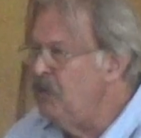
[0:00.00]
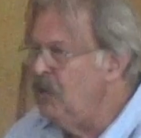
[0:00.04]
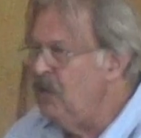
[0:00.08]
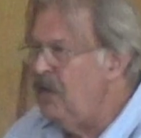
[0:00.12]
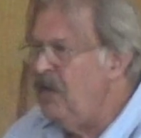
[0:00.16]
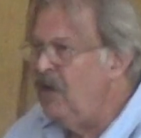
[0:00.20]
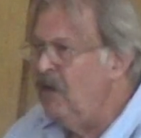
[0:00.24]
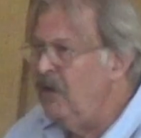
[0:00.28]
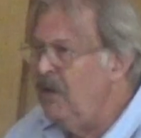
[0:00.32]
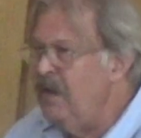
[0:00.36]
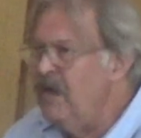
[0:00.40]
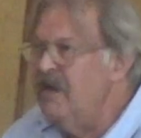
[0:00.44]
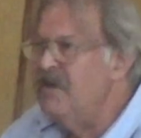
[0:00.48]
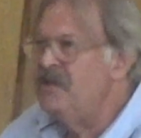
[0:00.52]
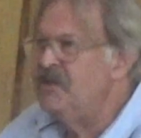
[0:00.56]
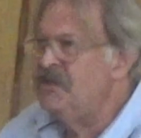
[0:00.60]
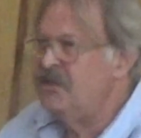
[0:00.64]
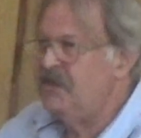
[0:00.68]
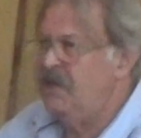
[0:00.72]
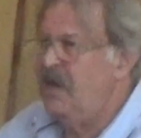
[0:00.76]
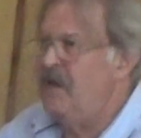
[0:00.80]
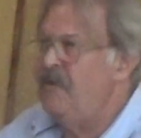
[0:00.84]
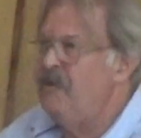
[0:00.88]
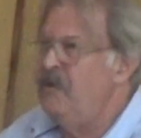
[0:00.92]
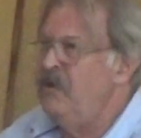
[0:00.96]
malaria in
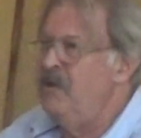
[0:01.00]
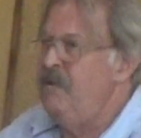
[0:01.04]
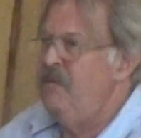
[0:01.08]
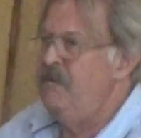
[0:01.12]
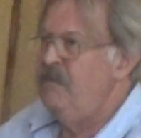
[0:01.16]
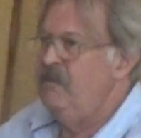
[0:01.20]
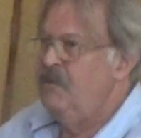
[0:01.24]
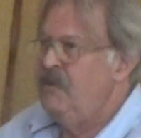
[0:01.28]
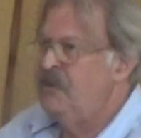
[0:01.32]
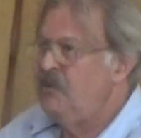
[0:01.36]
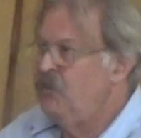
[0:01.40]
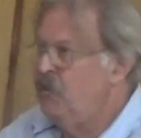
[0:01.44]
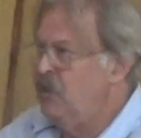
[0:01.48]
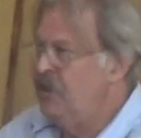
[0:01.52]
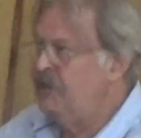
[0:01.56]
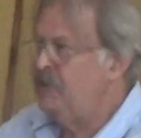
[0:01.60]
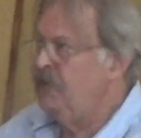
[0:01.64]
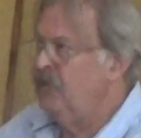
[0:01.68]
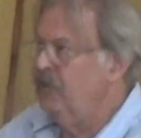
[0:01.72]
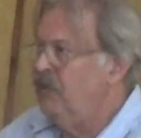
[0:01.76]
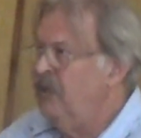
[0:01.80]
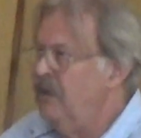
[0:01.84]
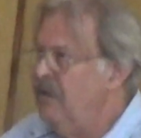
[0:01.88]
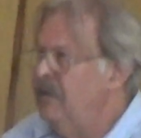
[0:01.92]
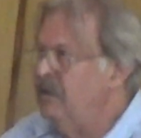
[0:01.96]
southern
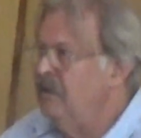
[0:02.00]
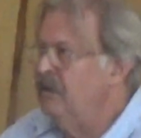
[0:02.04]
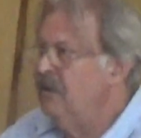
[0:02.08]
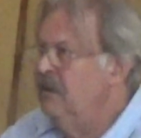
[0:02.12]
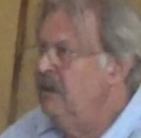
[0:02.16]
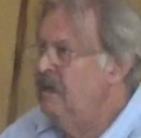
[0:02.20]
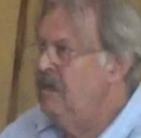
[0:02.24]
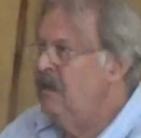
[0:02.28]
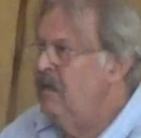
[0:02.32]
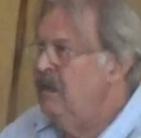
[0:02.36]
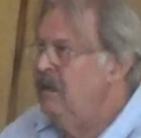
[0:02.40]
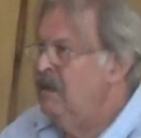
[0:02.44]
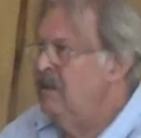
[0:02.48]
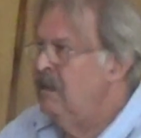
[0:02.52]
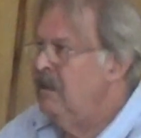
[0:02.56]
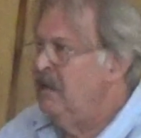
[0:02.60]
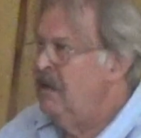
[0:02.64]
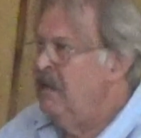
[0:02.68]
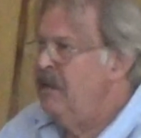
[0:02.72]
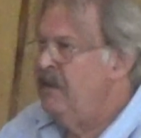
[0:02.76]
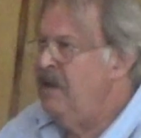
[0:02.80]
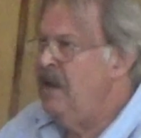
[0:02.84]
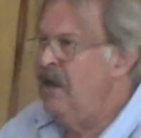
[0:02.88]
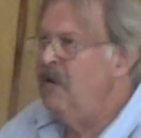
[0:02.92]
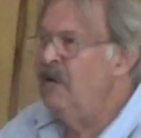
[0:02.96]
Switzerland,
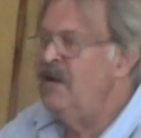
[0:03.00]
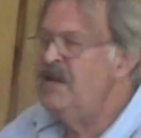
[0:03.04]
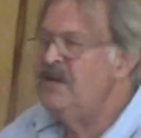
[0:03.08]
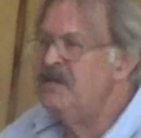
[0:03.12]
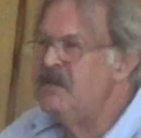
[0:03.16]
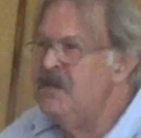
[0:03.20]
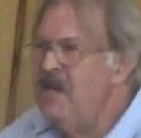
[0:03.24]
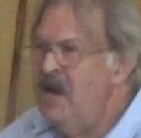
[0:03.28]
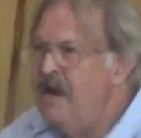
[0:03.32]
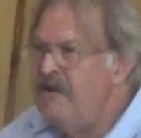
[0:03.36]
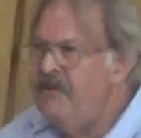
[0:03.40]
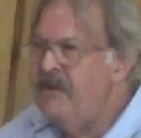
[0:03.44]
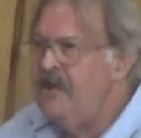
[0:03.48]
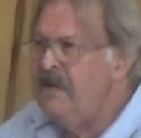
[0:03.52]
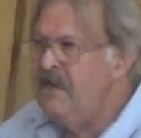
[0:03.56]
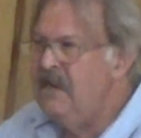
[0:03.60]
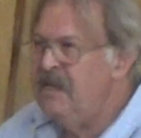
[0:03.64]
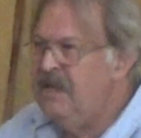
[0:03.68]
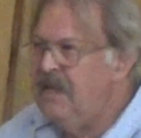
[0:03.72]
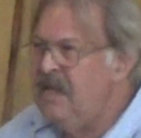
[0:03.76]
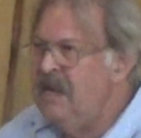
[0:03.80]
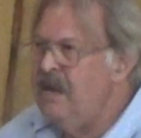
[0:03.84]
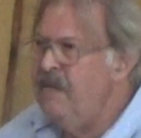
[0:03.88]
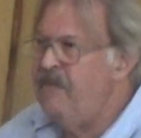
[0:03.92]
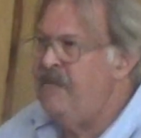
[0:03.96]
there is nothing to
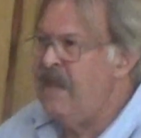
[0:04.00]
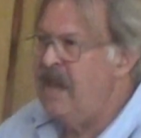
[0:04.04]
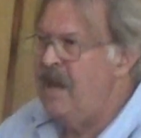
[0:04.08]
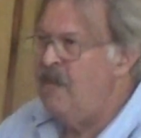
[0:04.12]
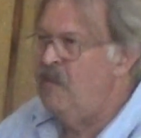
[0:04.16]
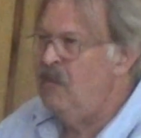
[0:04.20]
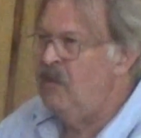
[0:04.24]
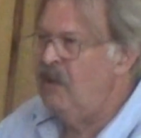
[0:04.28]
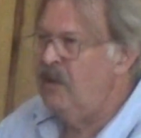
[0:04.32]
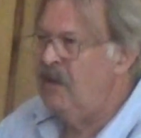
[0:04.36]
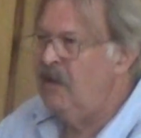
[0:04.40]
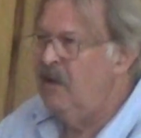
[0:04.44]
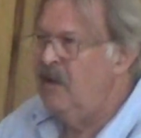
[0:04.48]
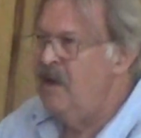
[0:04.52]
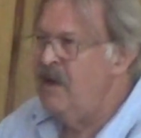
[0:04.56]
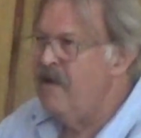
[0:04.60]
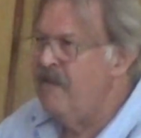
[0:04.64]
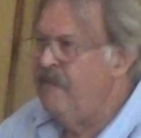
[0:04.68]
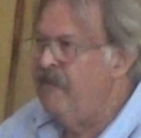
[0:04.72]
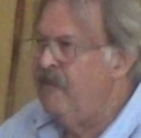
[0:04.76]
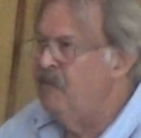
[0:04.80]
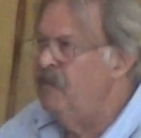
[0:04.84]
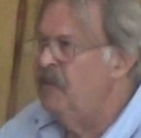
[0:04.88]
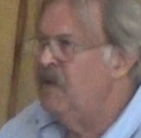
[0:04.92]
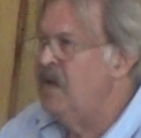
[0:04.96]
keep that malaria
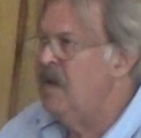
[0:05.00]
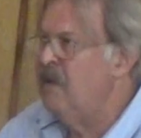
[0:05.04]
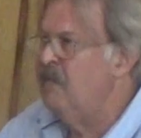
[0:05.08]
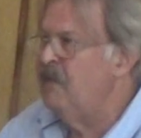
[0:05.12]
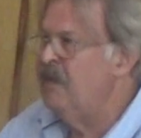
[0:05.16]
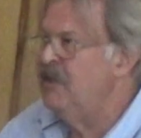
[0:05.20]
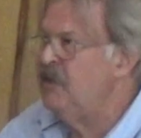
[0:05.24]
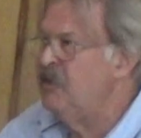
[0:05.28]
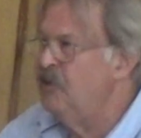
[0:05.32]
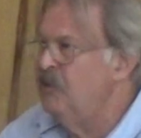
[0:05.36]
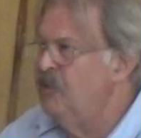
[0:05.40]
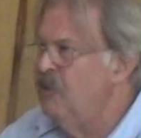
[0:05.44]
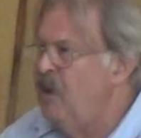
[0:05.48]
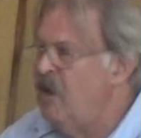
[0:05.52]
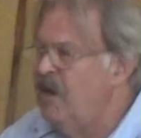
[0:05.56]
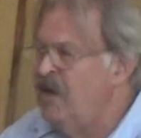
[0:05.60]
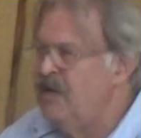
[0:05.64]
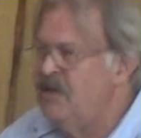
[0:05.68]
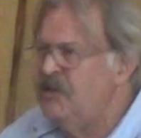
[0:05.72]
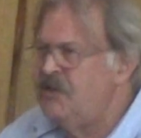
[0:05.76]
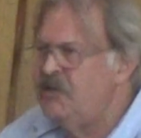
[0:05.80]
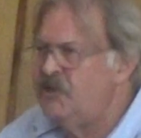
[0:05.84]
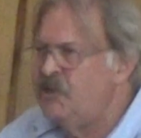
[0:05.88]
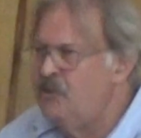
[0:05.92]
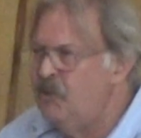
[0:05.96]
from coming through on
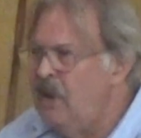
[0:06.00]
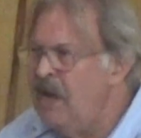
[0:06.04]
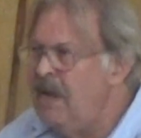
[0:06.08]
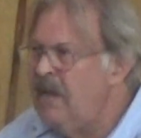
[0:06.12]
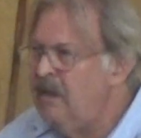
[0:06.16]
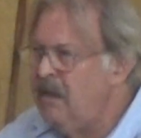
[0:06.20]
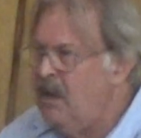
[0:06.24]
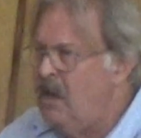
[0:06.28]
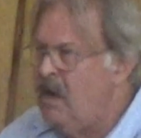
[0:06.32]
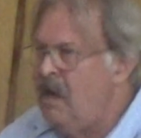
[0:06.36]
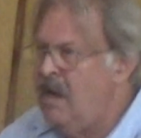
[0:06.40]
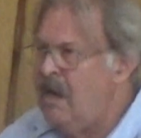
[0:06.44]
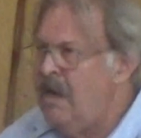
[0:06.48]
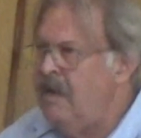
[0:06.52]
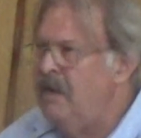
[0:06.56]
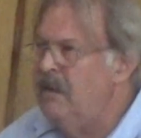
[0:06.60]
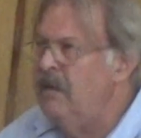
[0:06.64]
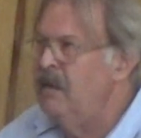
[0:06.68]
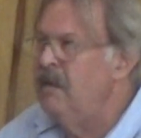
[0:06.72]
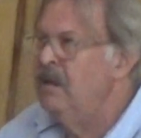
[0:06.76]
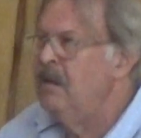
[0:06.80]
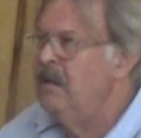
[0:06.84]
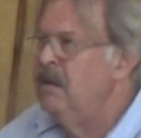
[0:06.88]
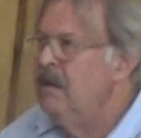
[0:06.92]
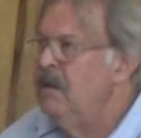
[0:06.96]
a straight line
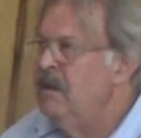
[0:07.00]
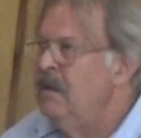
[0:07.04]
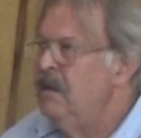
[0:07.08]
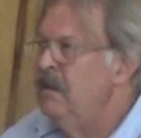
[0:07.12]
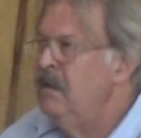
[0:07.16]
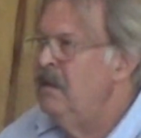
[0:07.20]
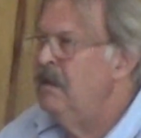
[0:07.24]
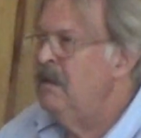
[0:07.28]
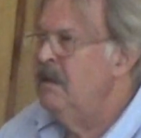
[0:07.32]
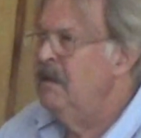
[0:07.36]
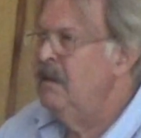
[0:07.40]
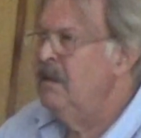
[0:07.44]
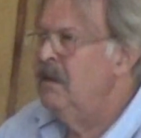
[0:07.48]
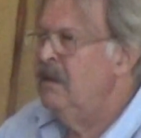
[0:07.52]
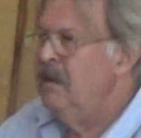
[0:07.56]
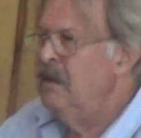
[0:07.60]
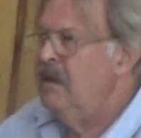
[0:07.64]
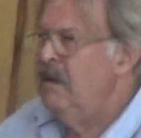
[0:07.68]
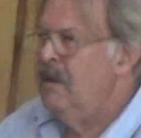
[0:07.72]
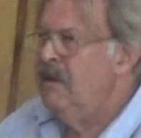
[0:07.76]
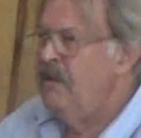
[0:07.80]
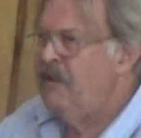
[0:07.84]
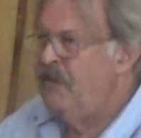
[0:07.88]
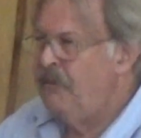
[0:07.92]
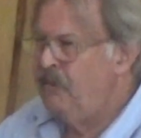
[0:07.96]

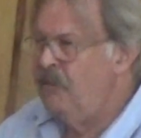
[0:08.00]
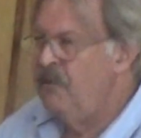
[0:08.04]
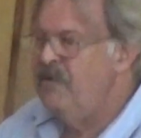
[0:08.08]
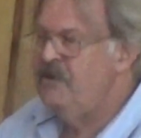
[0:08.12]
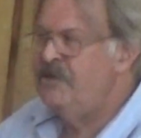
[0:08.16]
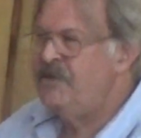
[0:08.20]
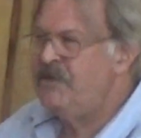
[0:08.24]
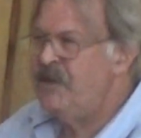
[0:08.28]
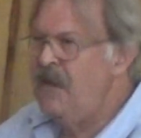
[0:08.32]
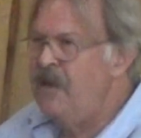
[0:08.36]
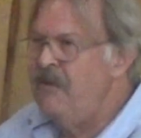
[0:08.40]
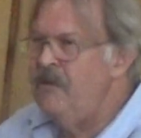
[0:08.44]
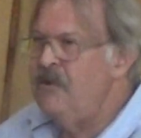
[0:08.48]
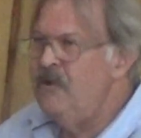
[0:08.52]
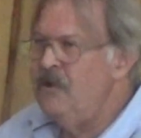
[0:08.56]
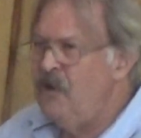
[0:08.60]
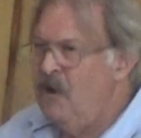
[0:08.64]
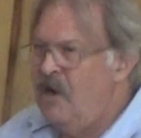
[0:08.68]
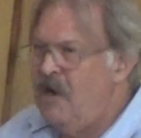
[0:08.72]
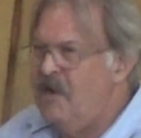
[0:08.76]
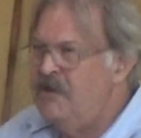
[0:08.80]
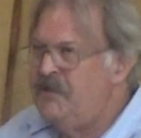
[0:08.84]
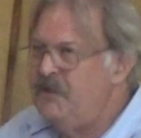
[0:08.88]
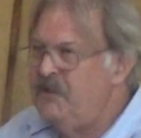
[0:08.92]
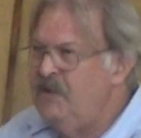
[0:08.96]
through southern
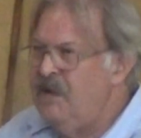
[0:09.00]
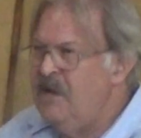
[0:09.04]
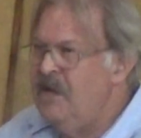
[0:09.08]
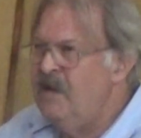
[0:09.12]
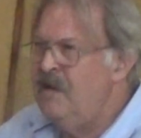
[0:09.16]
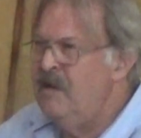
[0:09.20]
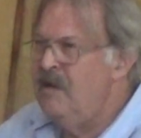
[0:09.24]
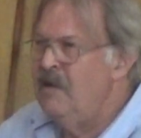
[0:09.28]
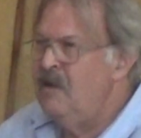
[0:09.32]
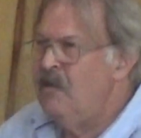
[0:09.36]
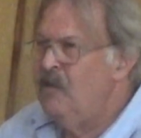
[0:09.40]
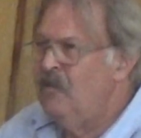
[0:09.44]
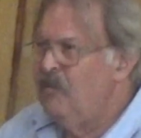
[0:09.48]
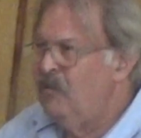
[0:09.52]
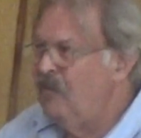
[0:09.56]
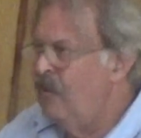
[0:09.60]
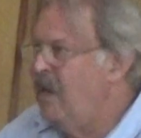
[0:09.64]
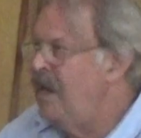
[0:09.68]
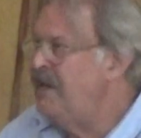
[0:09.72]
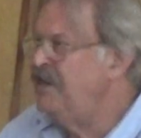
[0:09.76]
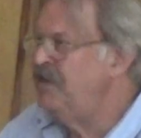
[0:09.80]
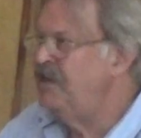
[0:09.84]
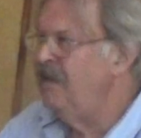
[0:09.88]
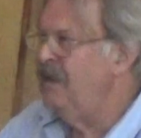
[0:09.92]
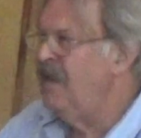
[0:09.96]
Austria,
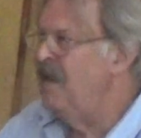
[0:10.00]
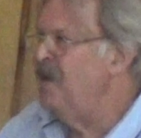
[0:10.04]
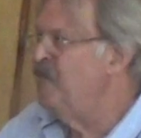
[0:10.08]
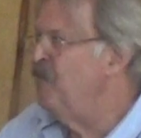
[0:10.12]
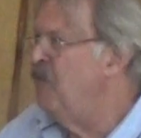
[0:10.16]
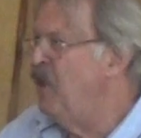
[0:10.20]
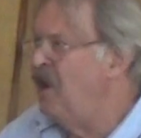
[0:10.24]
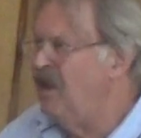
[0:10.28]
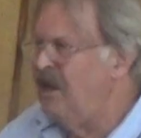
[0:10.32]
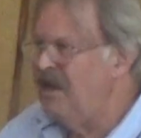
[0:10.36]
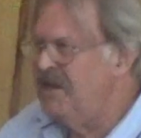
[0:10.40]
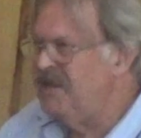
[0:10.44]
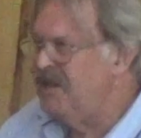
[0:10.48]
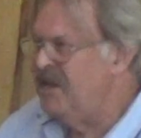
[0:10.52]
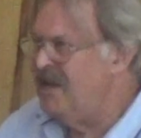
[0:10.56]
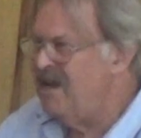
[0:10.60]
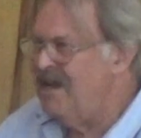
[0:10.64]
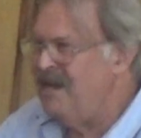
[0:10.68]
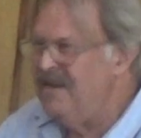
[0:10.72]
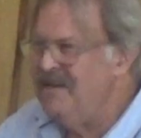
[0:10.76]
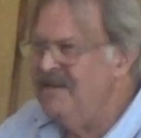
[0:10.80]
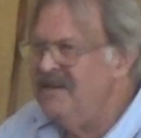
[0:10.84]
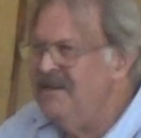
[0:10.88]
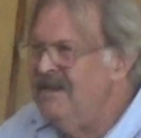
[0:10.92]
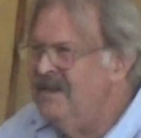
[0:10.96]
right to Lake
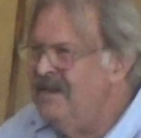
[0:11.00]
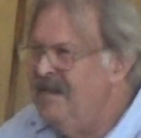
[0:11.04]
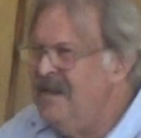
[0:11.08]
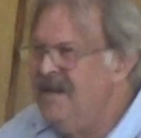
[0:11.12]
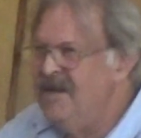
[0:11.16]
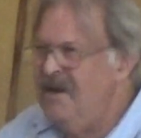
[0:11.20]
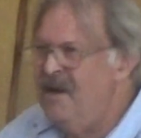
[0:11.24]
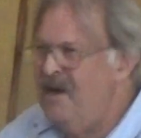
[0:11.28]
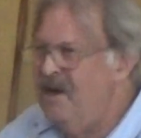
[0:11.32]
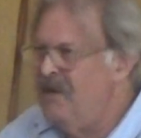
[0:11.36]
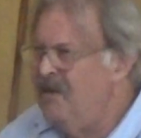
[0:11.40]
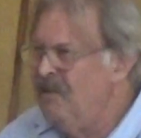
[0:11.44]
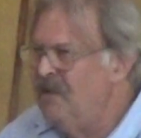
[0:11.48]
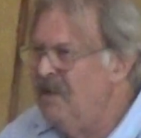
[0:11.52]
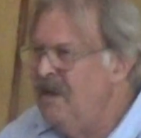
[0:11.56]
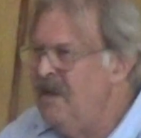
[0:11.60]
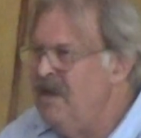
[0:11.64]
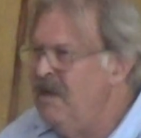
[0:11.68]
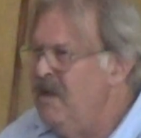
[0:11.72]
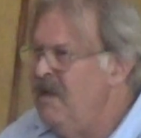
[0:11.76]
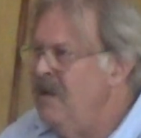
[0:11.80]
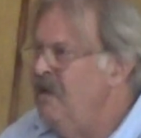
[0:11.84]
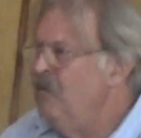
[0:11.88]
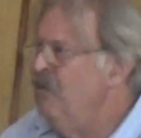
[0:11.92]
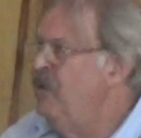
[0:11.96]
Balaton in Hungary
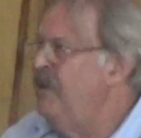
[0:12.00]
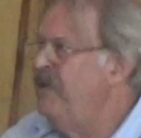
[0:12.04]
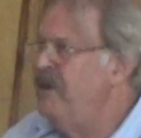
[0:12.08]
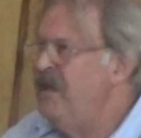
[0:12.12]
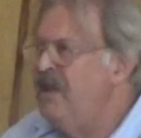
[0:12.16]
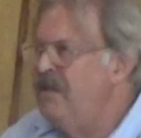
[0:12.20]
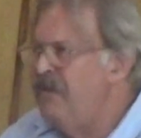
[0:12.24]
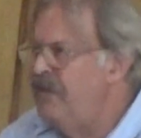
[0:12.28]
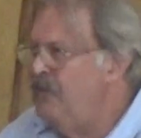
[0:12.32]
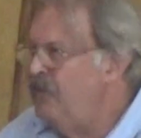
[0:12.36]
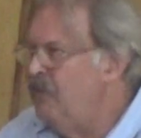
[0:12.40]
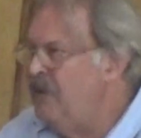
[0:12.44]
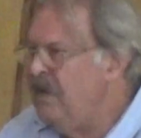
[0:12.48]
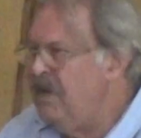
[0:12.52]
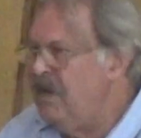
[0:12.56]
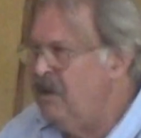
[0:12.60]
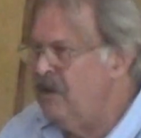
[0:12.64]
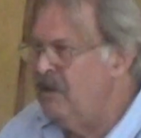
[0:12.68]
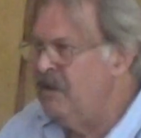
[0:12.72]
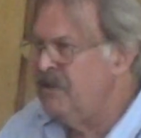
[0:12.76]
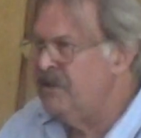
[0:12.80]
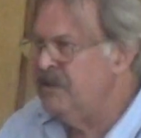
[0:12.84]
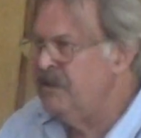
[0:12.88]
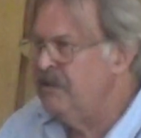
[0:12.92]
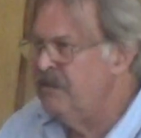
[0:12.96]
within 3
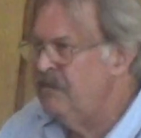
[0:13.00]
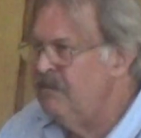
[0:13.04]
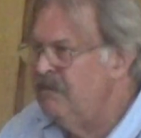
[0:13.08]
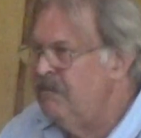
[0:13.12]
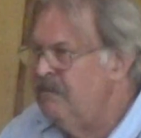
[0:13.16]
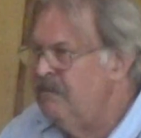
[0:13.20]
years.